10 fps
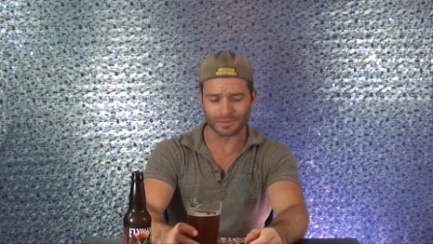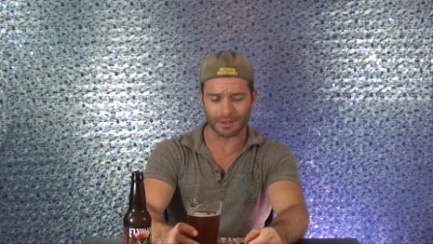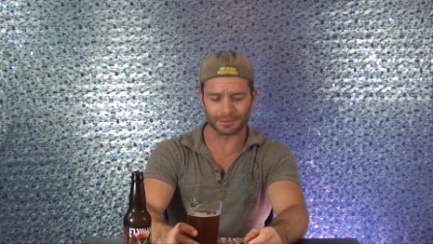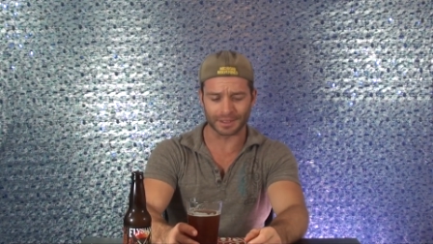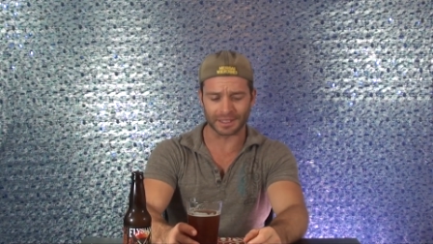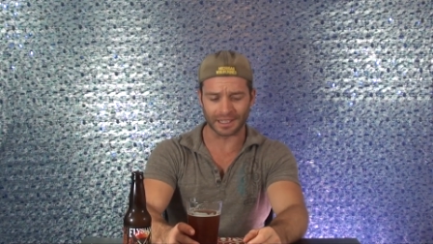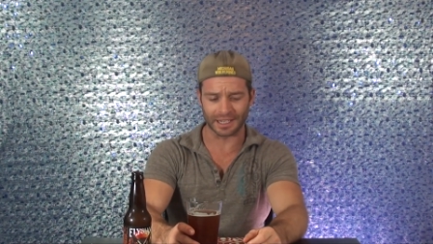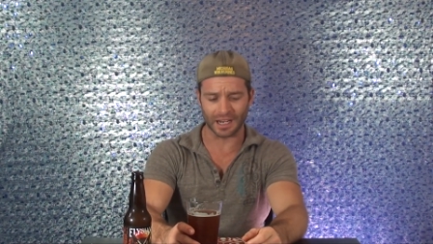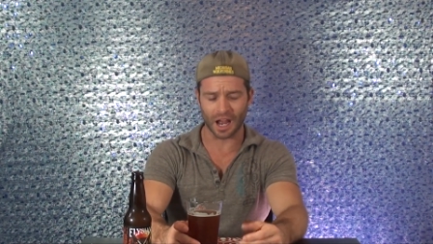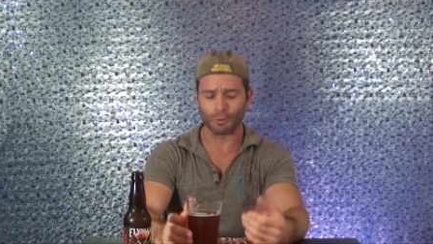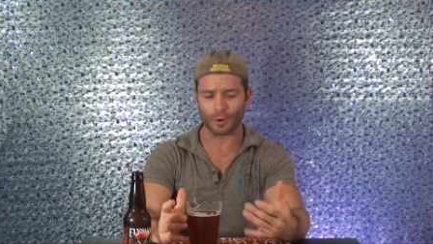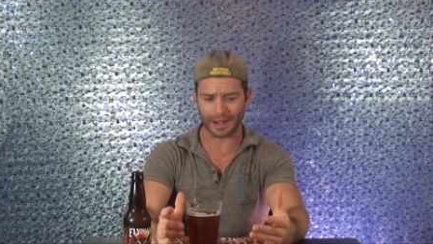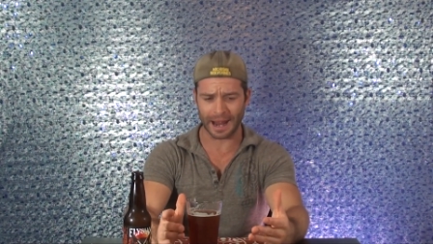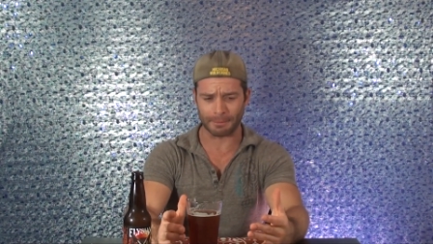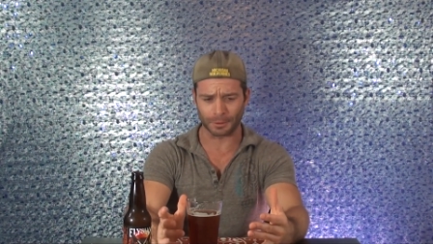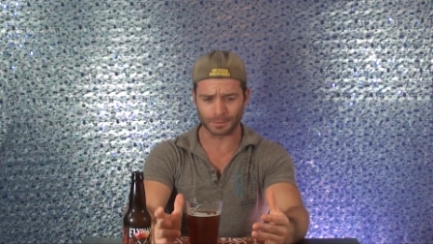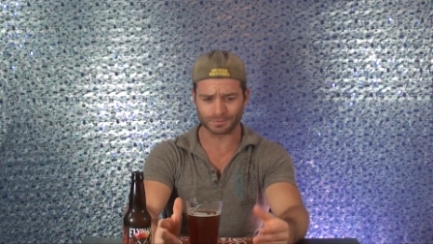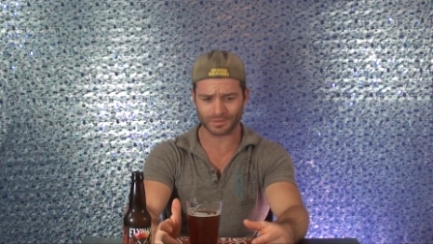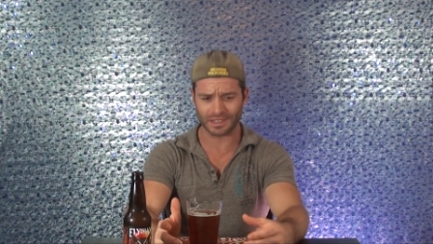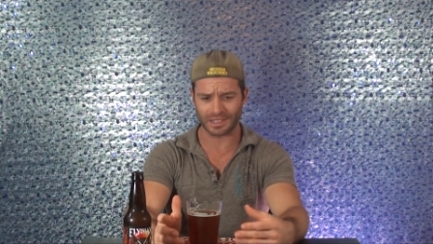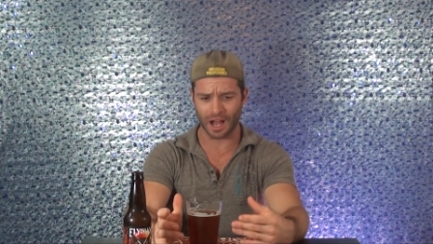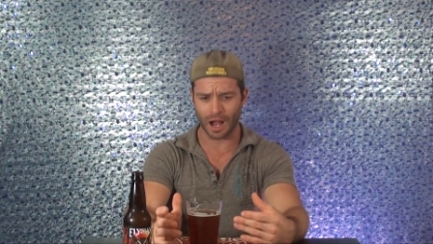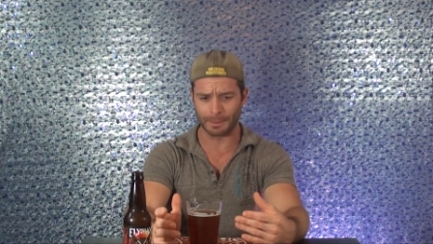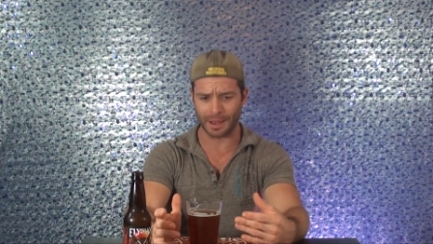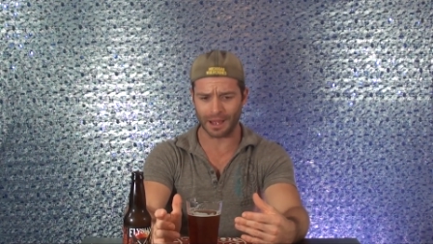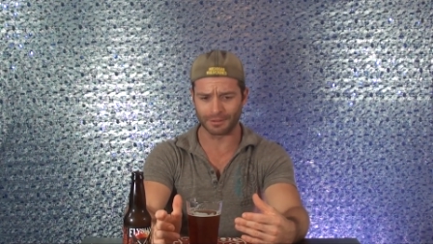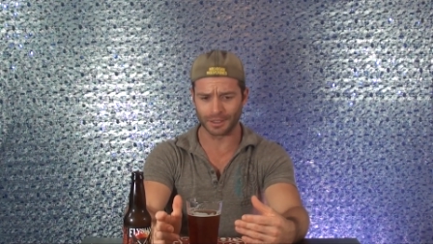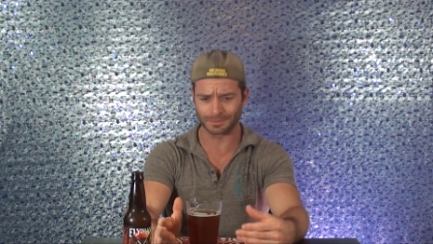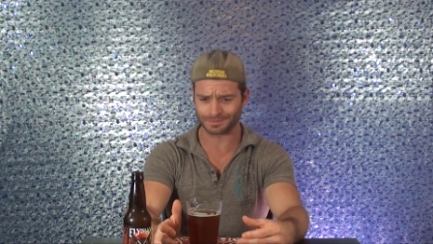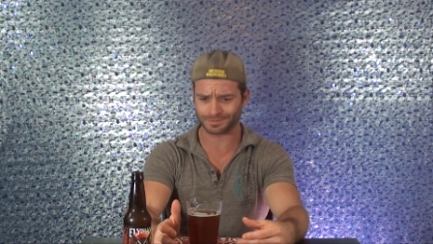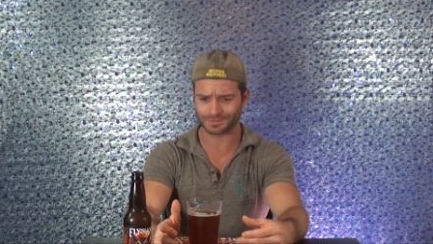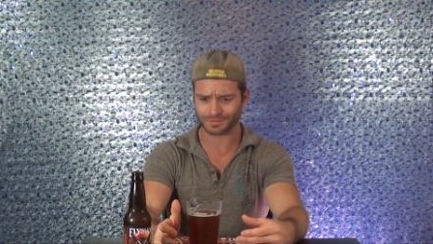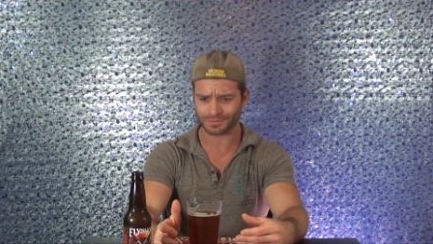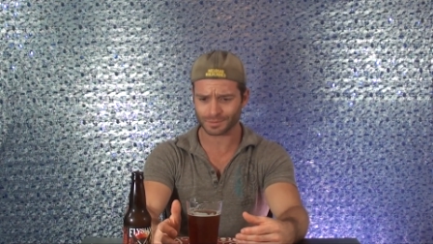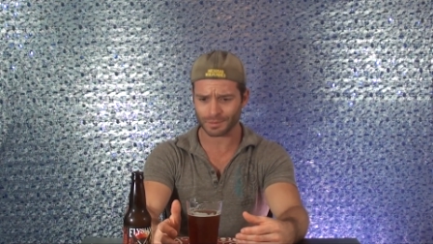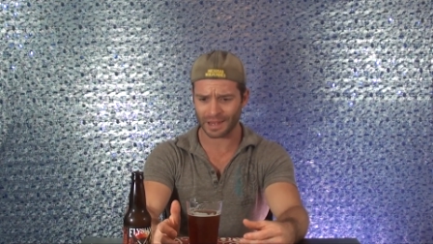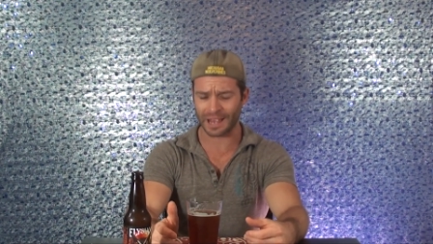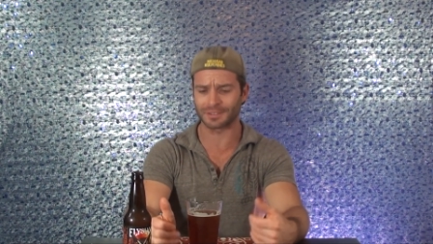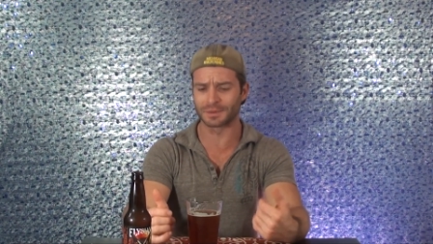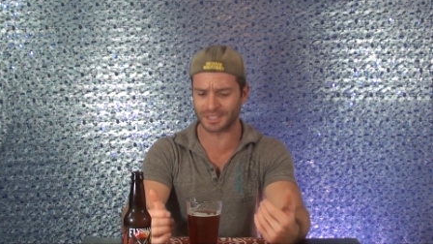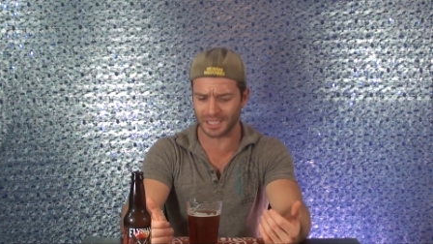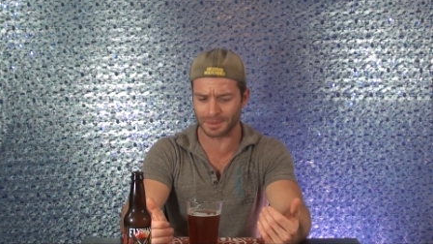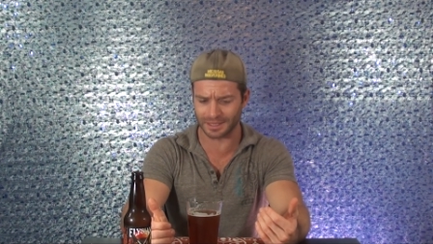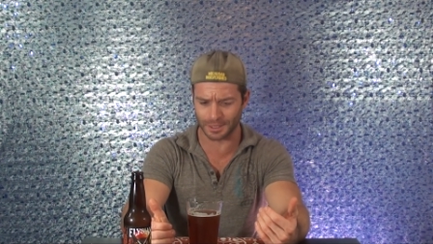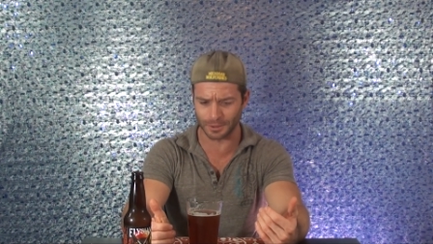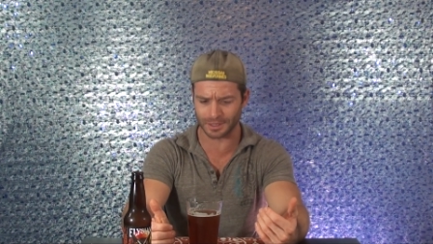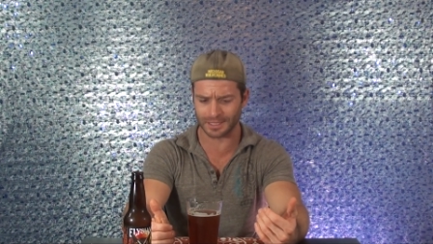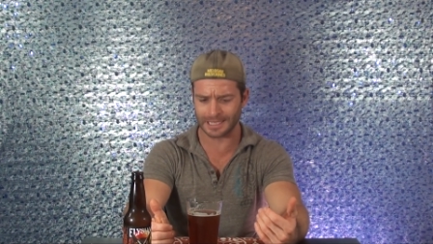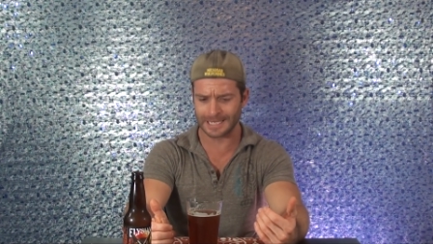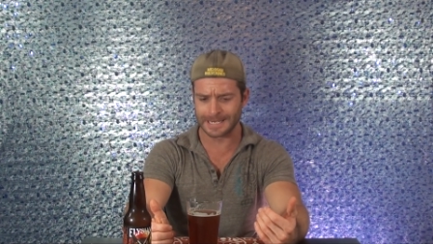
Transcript: Definitely like a red apple. Has some cinnamon to it.